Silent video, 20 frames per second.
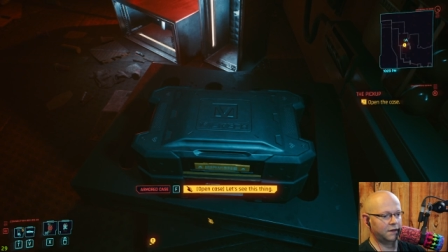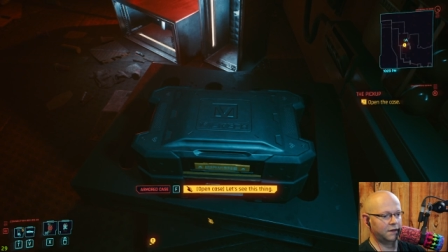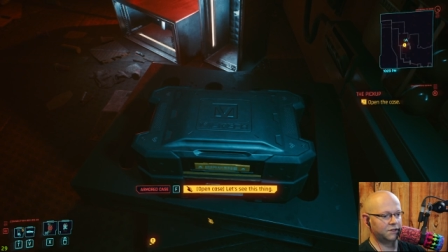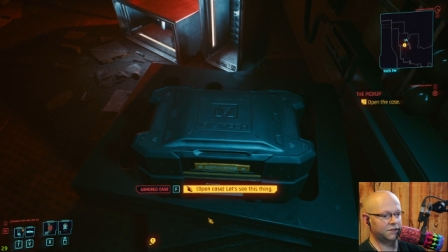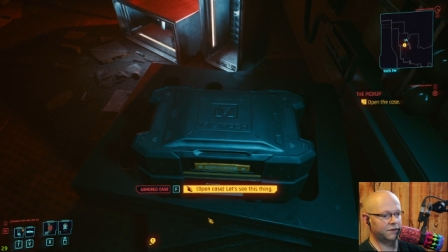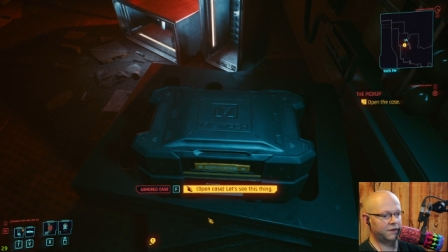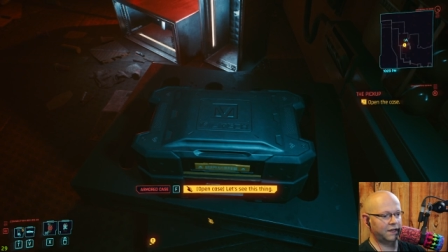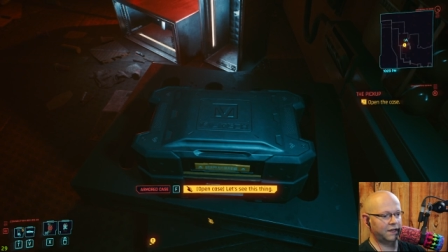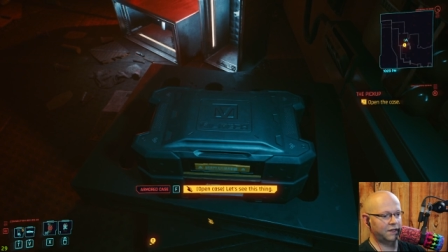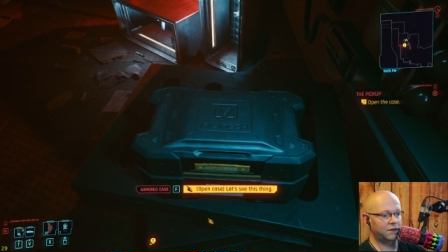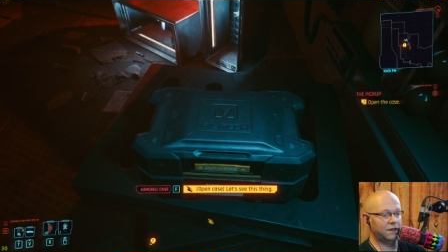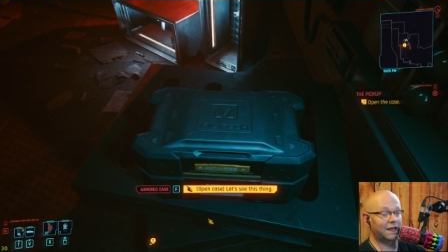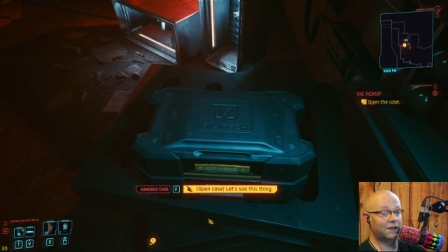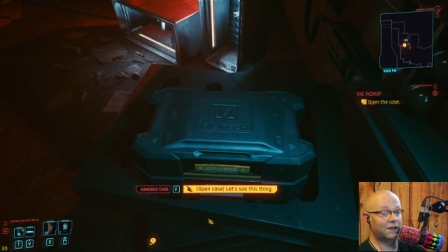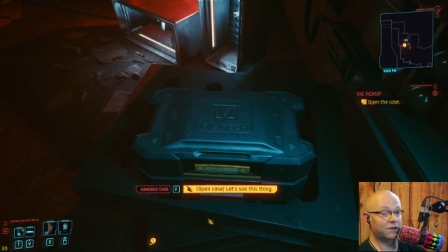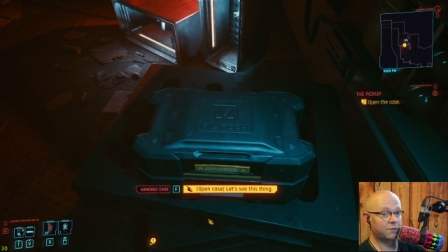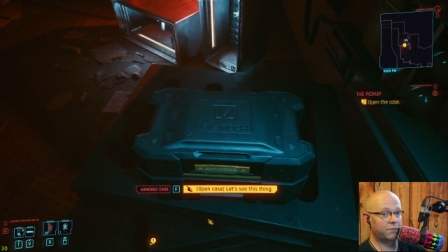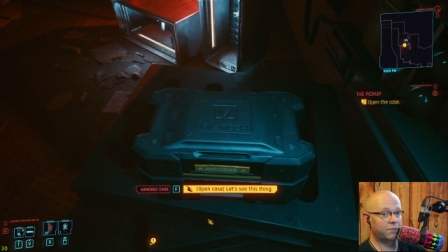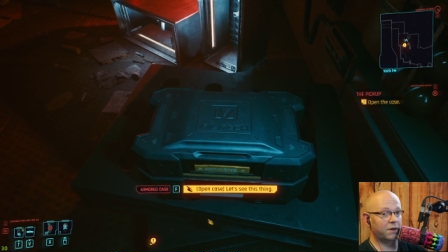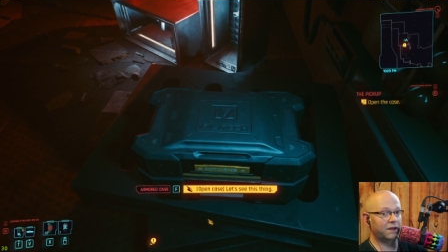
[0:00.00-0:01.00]
so that you
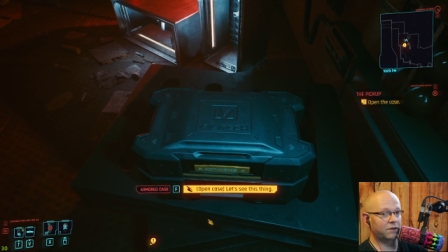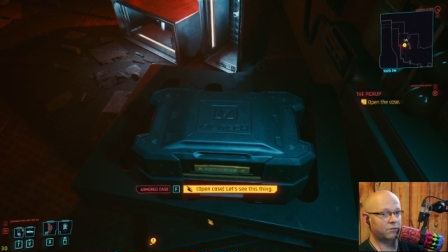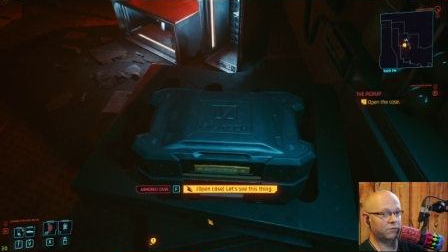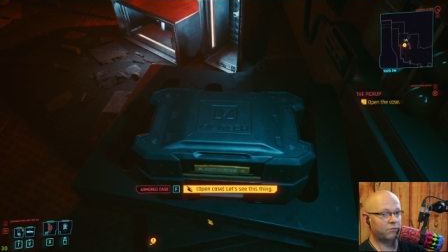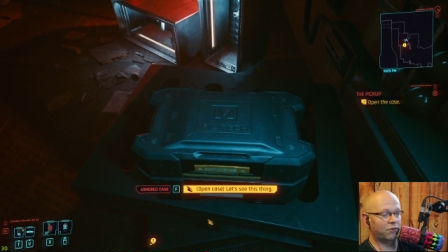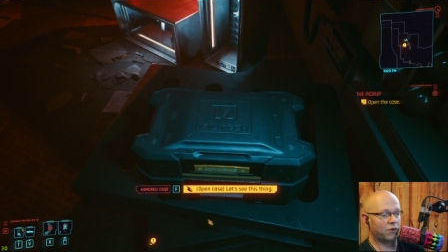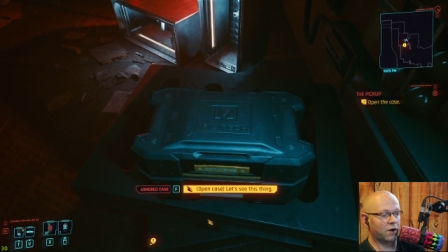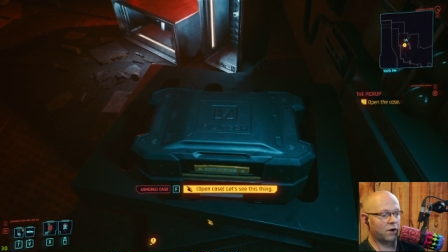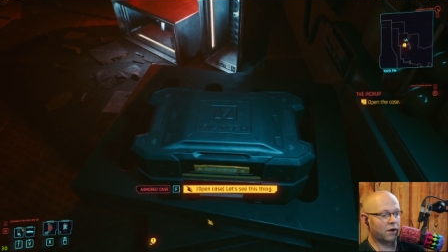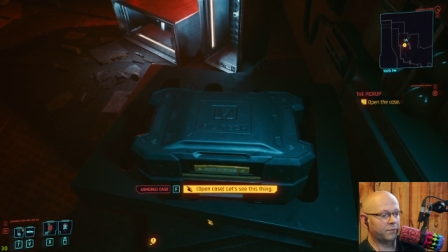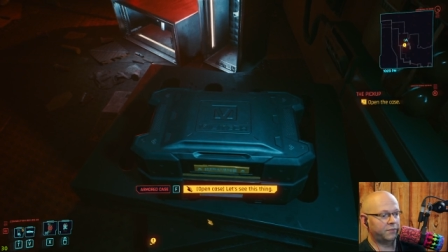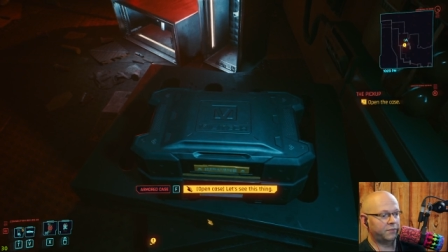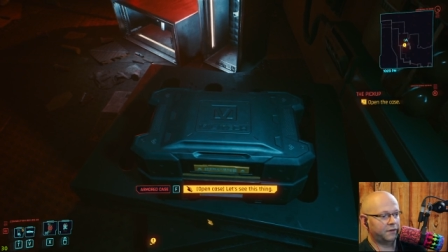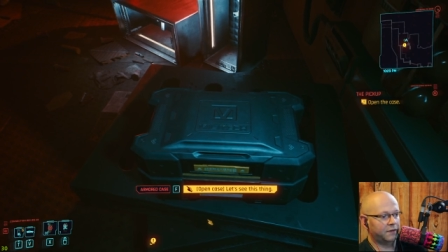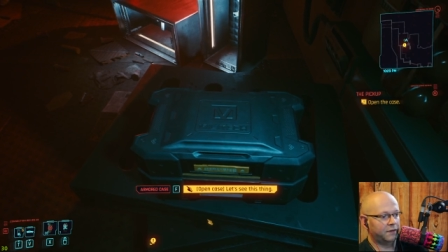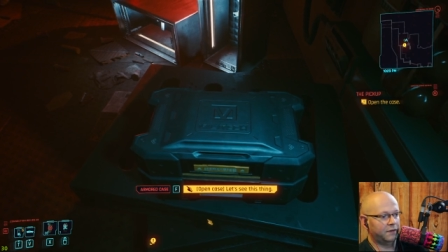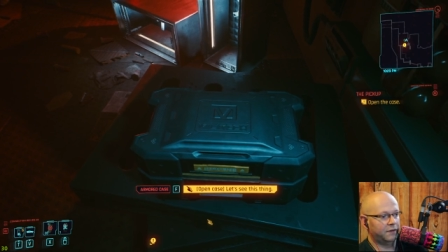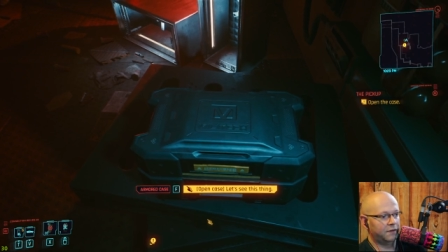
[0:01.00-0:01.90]
get the button prompt.